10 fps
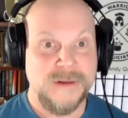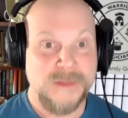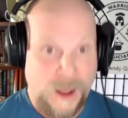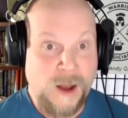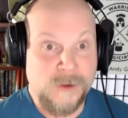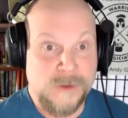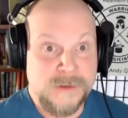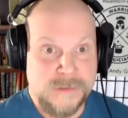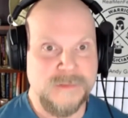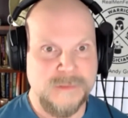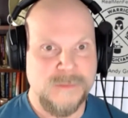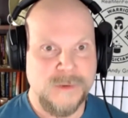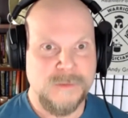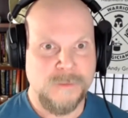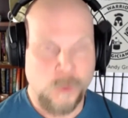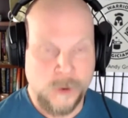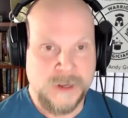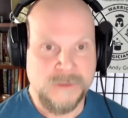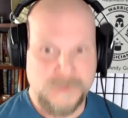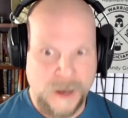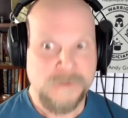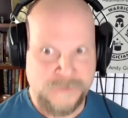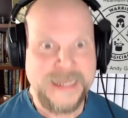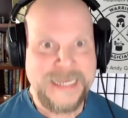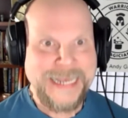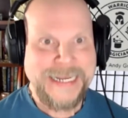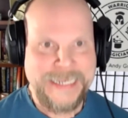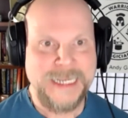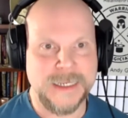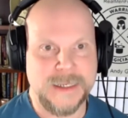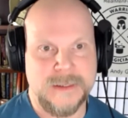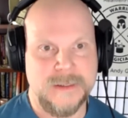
the hard work of of feeling and healing.